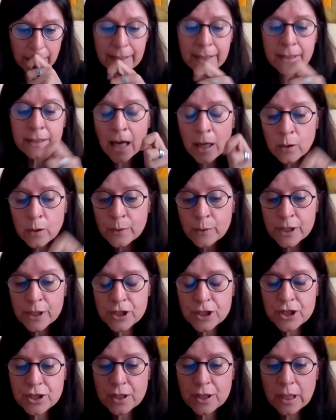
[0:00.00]
In I
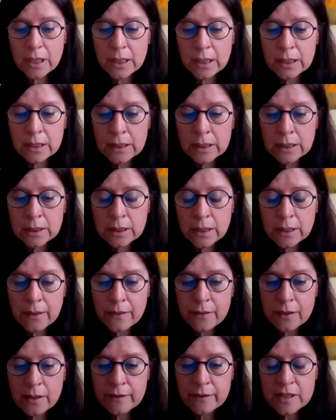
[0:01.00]
Wish,
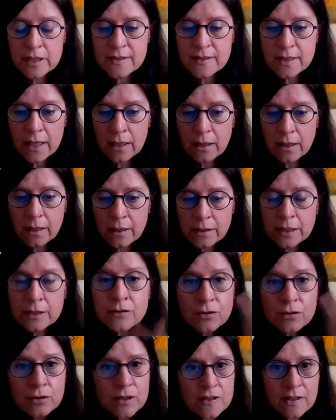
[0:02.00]
there is an
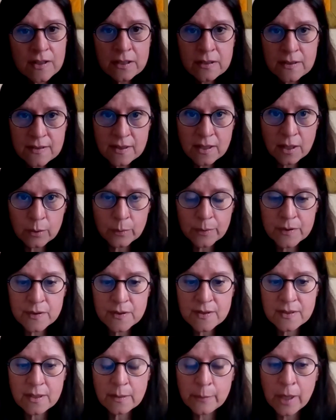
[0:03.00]
interesting
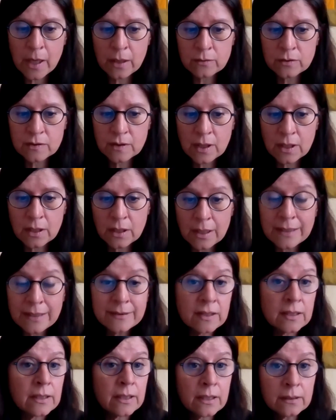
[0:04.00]
sequence about a
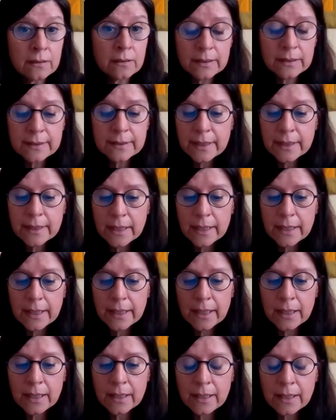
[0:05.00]
dinner.
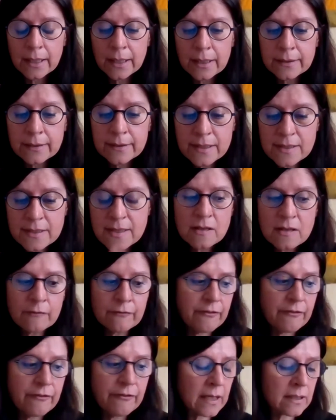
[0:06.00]
This is
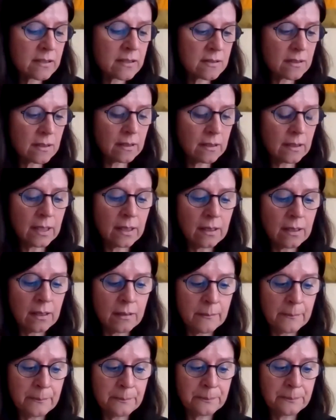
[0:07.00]
in fact
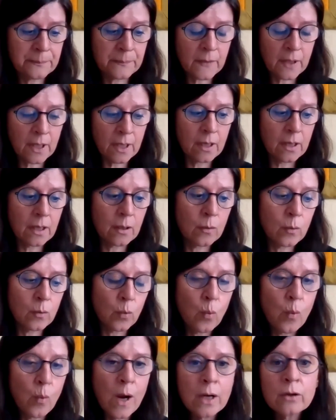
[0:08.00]

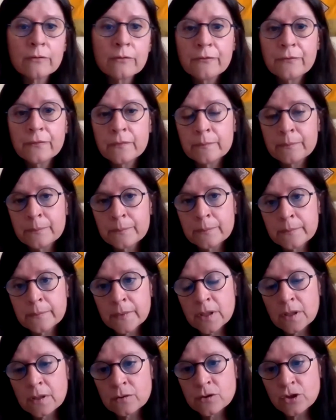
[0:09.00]
one of
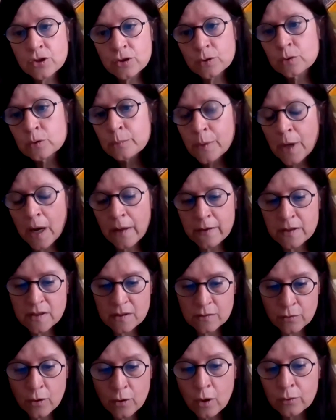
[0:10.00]
the two
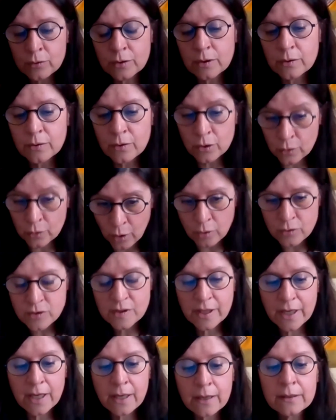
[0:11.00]
brothers,
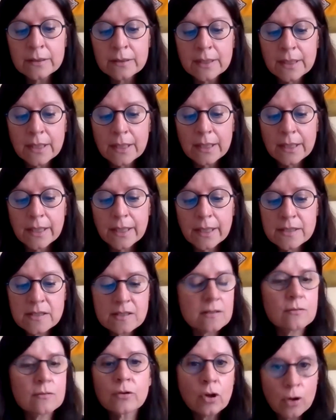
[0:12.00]
Ryonosuke.
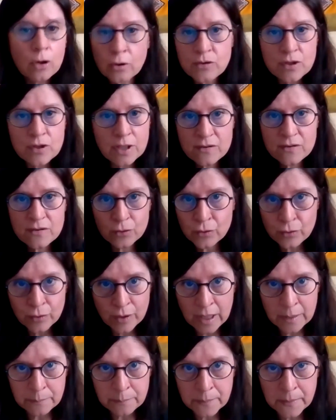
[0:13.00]
It's Ryonosuke's
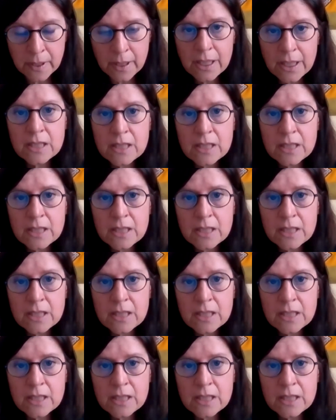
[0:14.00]
dream.